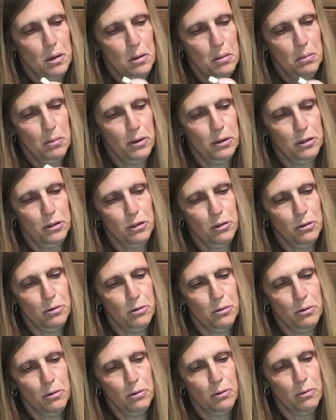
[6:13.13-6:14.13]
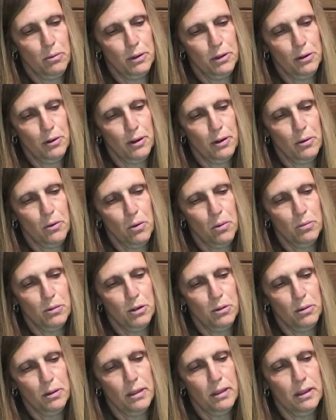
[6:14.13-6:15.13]
but you, when you're at home
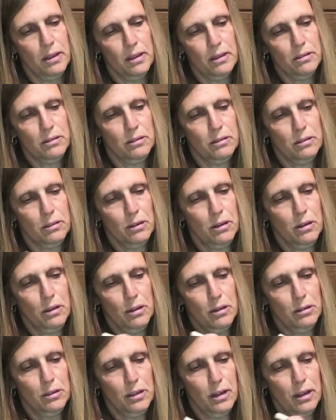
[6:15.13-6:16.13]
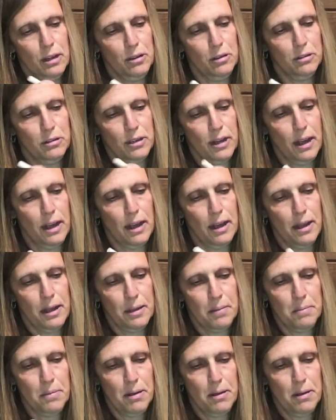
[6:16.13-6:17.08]
doing this, take your time.